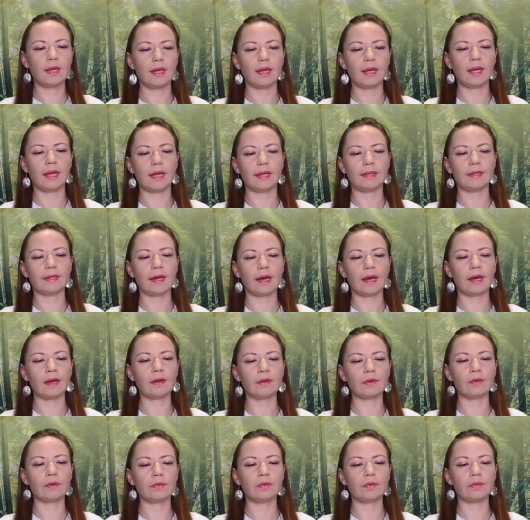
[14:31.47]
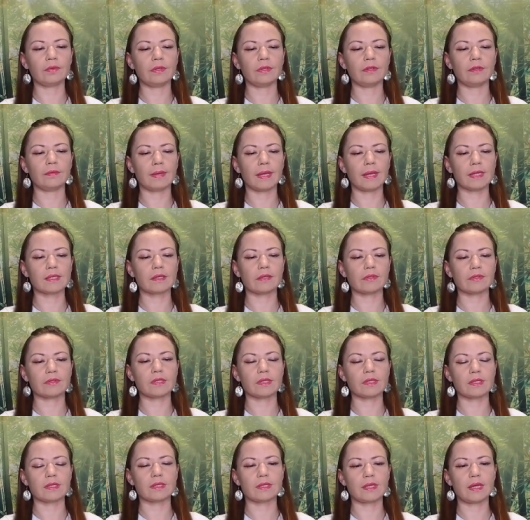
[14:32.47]
And now the
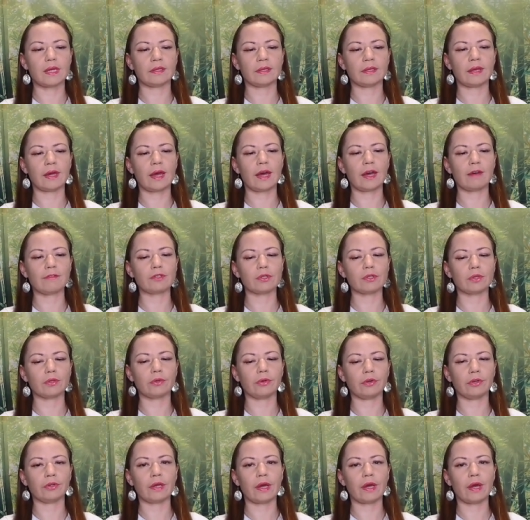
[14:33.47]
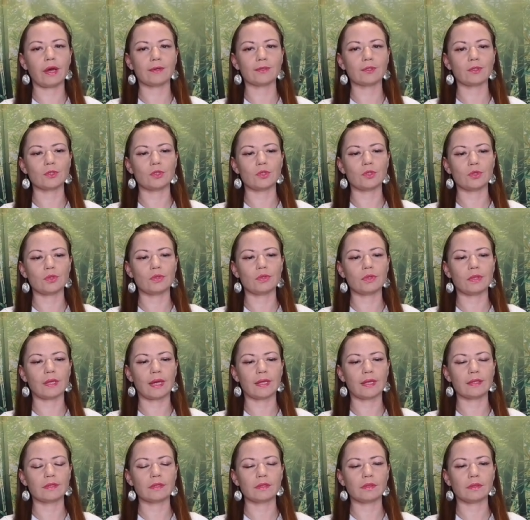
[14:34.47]
masculines are saying, I have to learn how to do
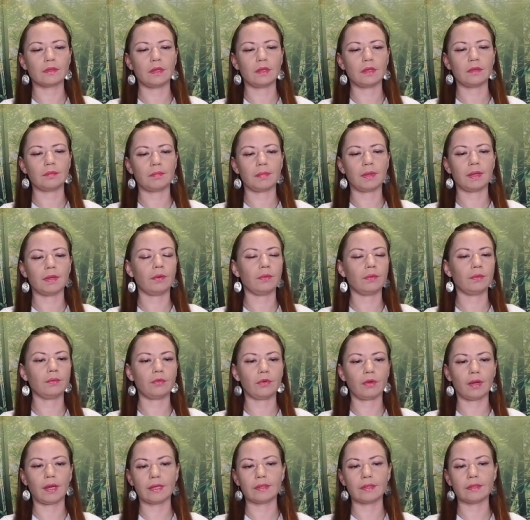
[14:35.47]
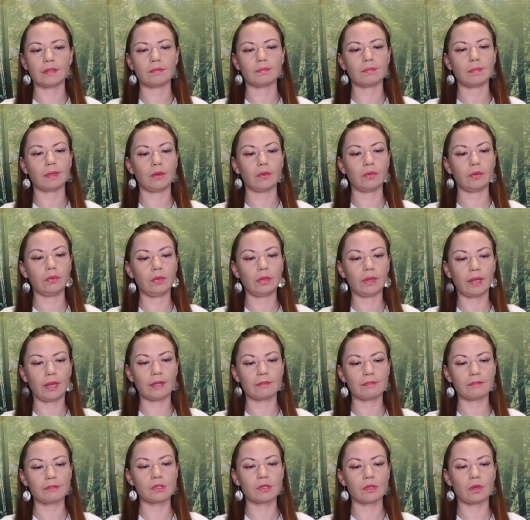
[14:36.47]
that in my own right, in my own
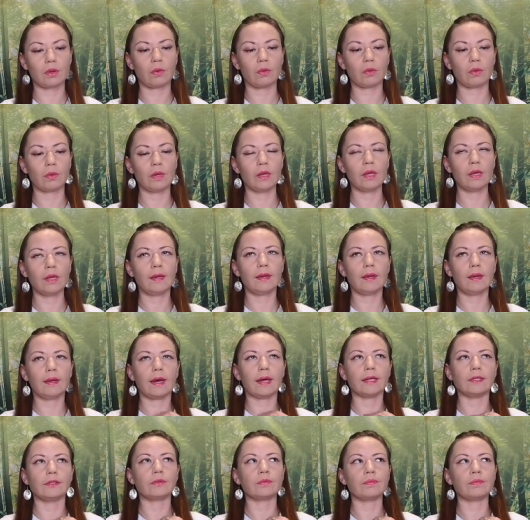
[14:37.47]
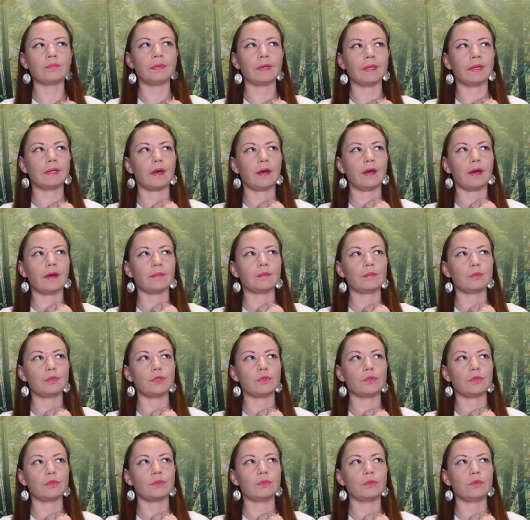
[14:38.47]
life, so I don't become
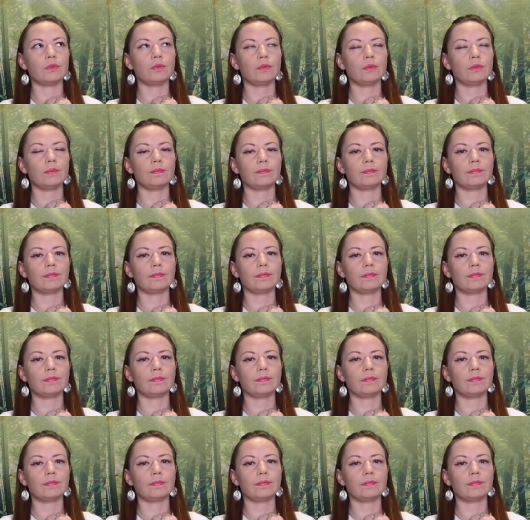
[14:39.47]
too